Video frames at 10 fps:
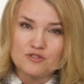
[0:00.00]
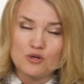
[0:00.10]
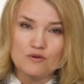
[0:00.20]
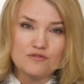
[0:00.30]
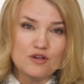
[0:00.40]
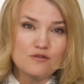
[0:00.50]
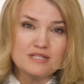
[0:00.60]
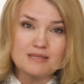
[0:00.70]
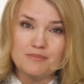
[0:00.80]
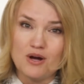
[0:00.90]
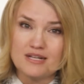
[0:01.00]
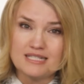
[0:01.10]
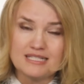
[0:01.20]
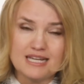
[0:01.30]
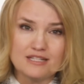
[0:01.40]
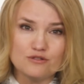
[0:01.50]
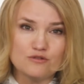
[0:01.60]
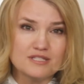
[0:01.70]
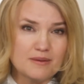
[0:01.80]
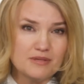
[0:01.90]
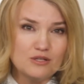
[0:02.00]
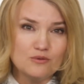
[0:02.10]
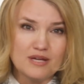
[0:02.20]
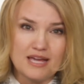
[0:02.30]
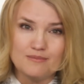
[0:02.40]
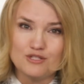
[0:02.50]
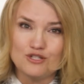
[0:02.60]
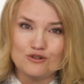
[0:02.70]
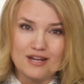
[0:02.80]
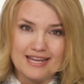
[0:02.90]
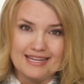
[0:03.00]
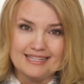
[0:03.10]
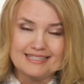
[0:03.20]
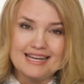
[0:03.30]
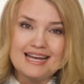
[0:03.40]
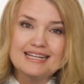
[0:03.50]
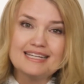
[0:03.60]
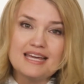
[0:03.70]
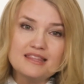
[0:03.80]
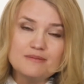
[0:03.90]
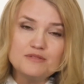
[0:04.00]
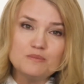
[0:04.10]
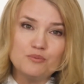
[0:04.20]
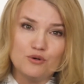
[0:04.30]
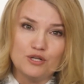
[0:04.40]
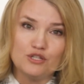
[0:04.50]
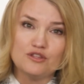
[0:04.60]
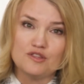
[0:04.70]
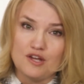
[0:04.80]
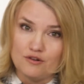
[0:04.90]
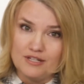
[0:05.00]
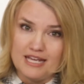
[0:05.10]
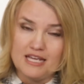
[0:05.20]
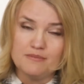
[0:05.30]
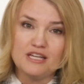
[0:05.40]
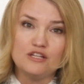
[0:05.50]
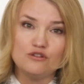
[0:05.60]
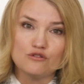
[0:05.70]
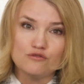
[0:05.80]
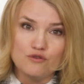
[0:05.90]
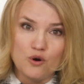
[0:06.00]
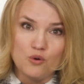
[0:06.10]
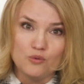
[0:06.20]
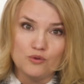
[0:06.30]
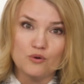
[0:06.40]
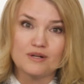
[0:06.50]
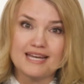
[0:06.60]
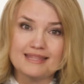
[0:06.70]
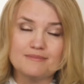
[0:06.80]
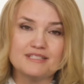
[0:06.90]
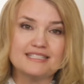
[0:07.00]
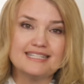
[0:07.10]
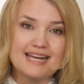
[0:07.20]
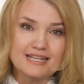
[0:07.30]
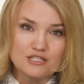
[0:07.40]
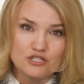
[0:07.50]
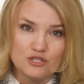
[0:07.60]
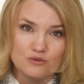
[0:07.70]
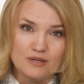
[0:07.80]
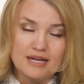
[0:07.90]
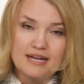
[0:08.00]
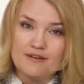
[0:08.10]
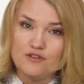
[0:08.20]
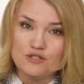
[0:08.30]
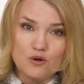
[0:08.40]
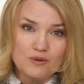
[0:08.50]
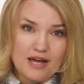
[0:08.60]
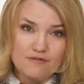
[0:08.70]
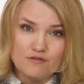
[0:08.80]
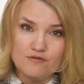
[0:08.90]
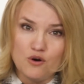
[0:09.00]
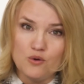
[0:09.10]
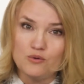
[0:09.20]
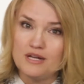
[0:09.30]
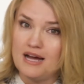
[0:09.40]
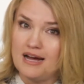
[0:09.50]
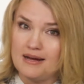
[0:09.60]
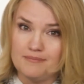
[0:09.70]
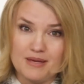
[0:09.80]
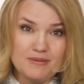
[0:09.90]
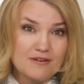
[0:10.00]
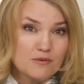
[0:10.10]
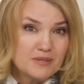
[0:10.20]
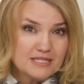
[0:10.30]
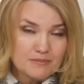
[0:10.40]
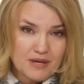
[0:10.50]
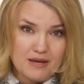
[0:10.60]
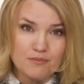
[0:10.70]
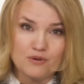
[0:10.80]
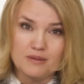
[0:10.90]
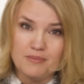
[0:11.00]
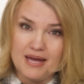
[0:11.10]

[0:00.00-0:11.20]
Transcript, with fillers: So if there is a bystander, somebody who came to your aid, get them to put their name in your phone or get them to text you. If you don't have a phone, uh, maybe you have a piece of paper and a